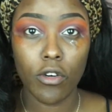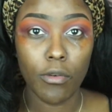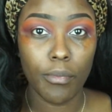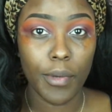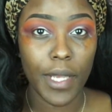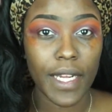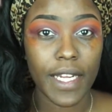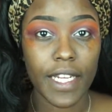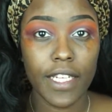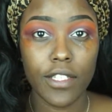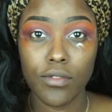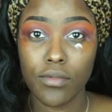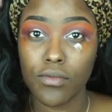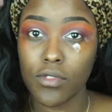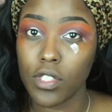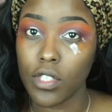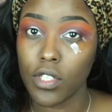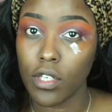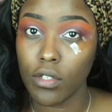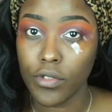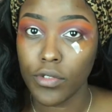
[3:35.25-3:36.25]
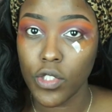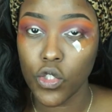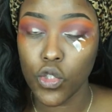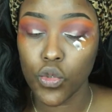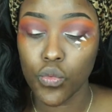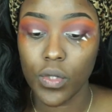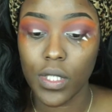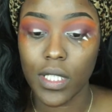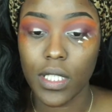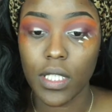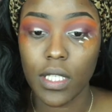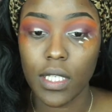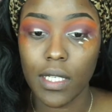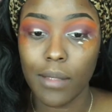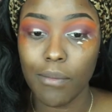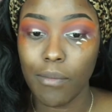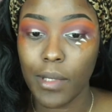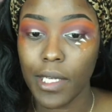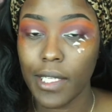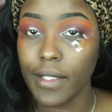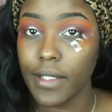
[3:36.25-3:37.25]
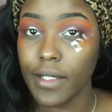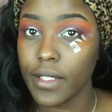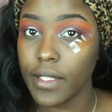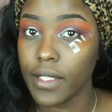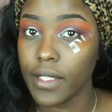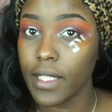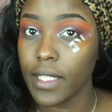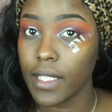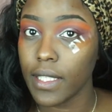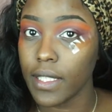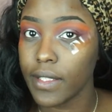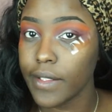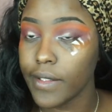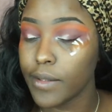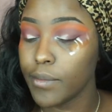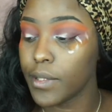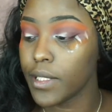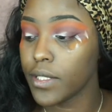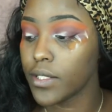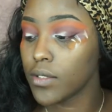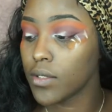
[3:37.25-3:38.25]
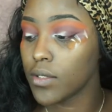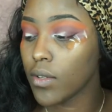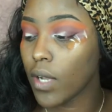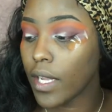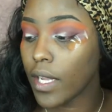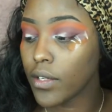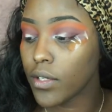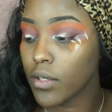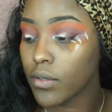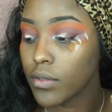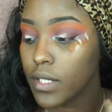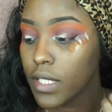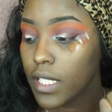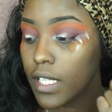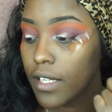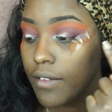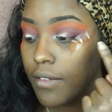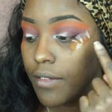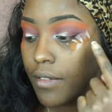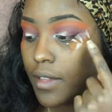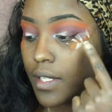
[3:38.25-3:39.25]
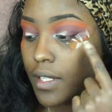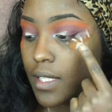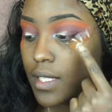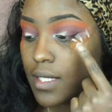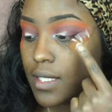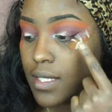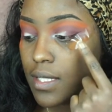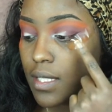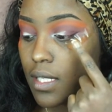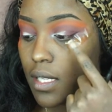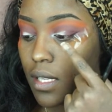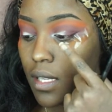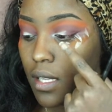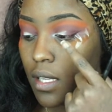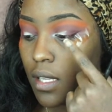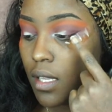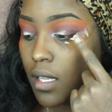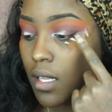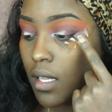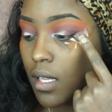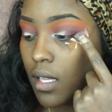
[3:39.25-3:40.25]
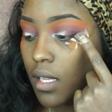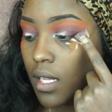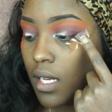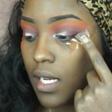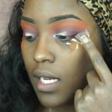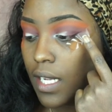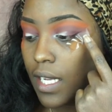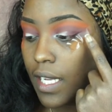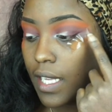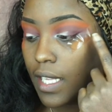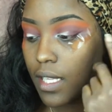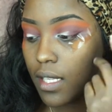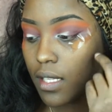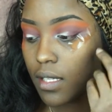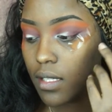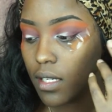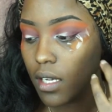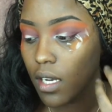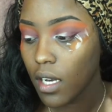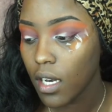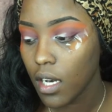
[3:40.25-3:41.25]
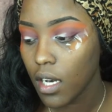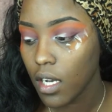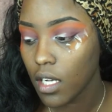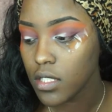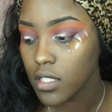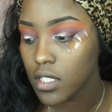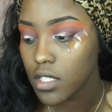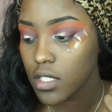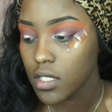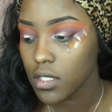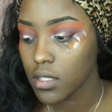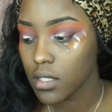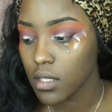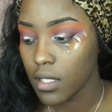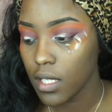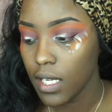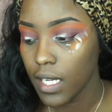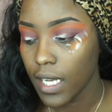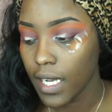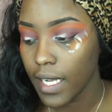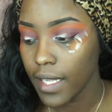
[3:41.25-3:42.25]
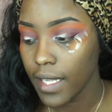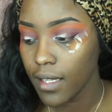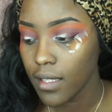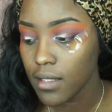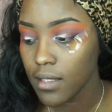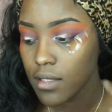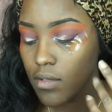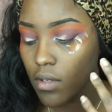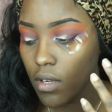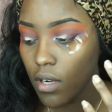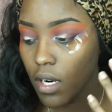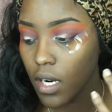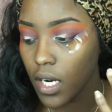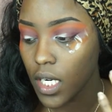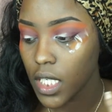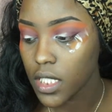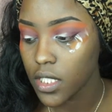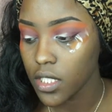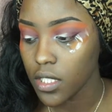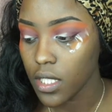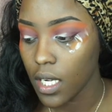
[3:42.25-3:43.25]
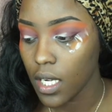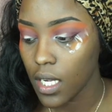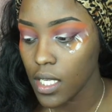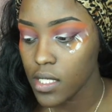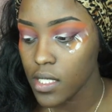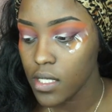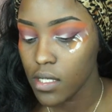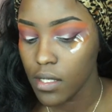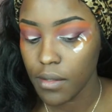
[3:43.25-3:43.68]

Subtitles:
back into the orange one and blend it a little bit, so I don't have this like harsh lines or harsh cut.